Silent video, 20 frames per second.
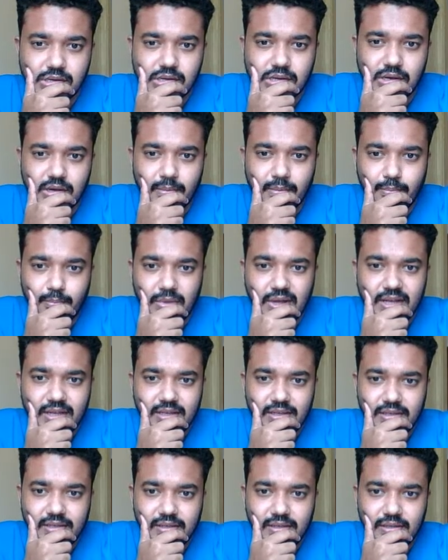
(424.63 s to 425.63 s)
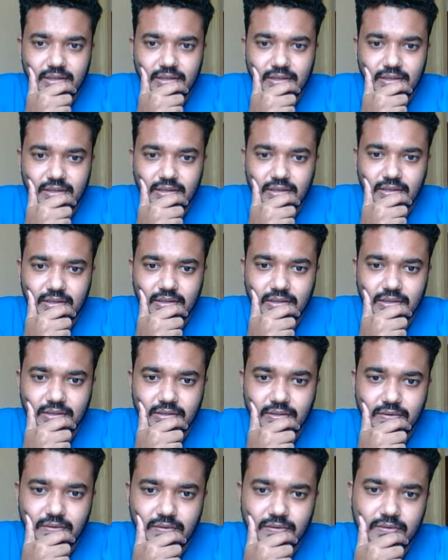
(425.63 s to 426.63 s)
come back here.
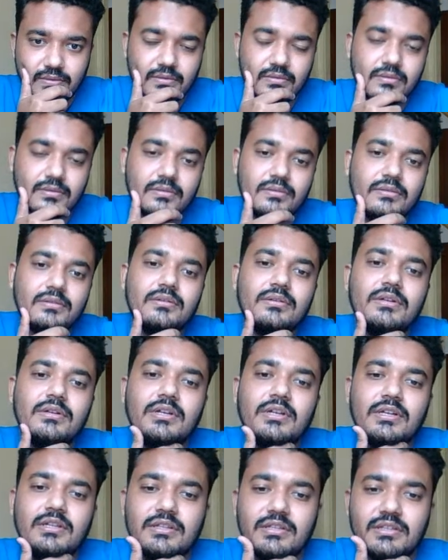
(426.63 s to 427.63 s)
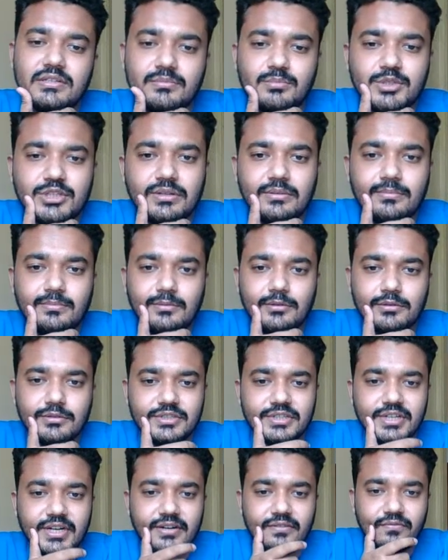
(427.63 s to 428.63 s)
This bishop looks
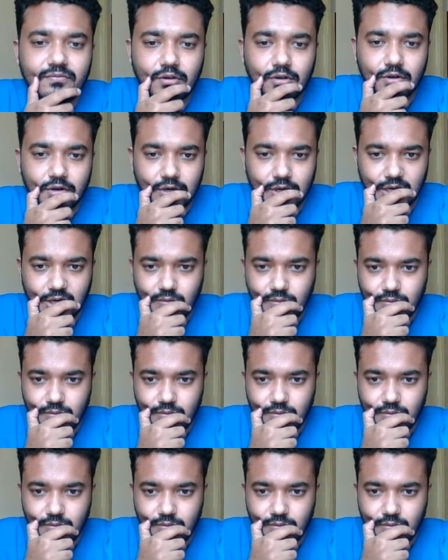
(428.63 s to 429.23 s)
dead for now,